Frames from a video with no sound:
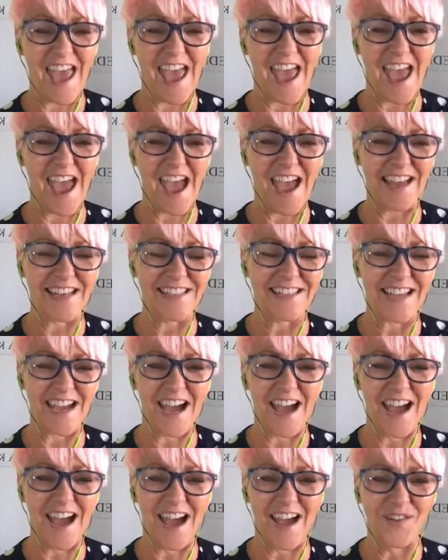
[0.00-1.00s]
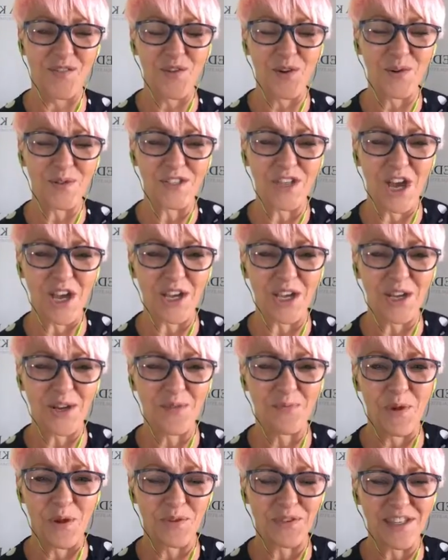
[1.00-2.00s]
And we were talking
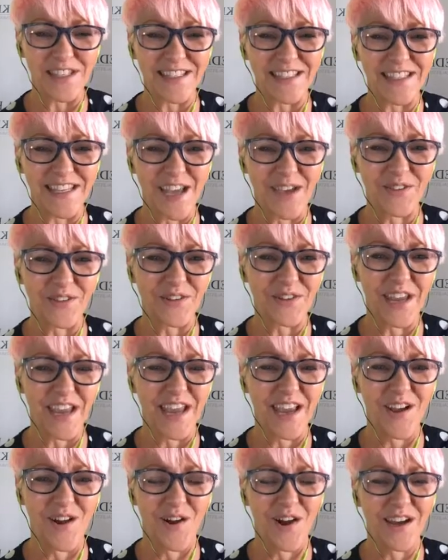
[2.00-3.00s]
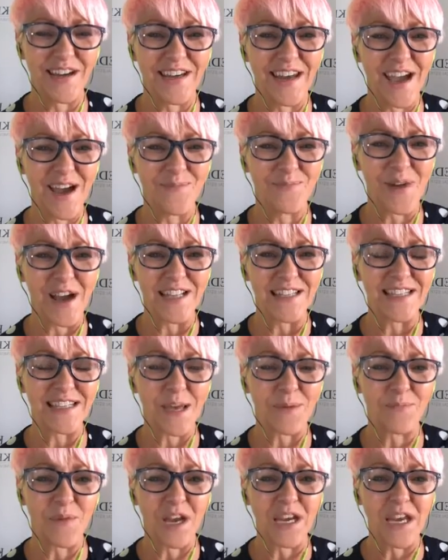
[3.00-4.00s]
about this the other day on
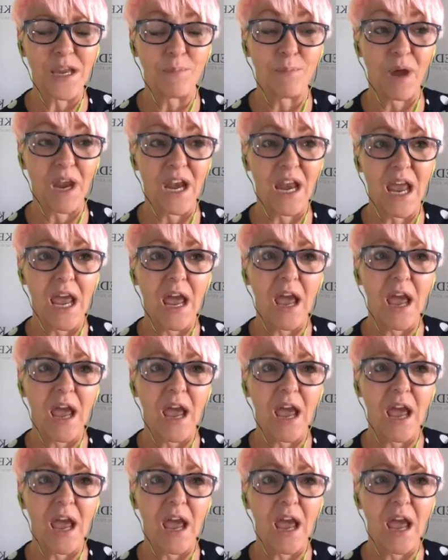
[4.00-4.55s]
Mindset Monday, but